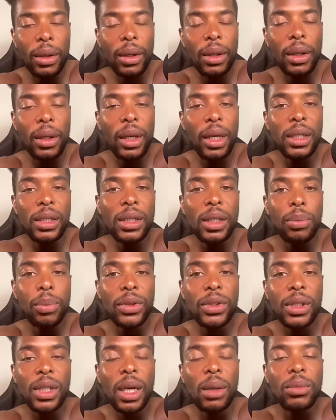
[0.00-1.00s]
it's the
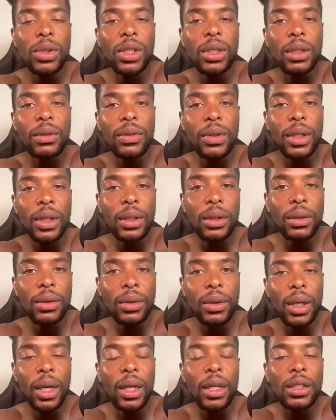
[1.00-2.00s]
presumption of guilt,
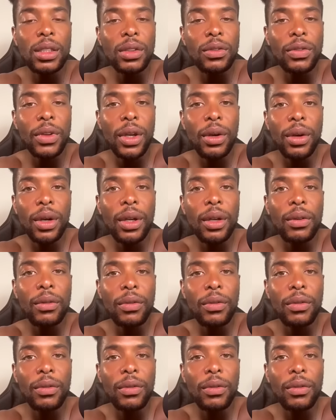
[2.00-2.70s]
and it's a very,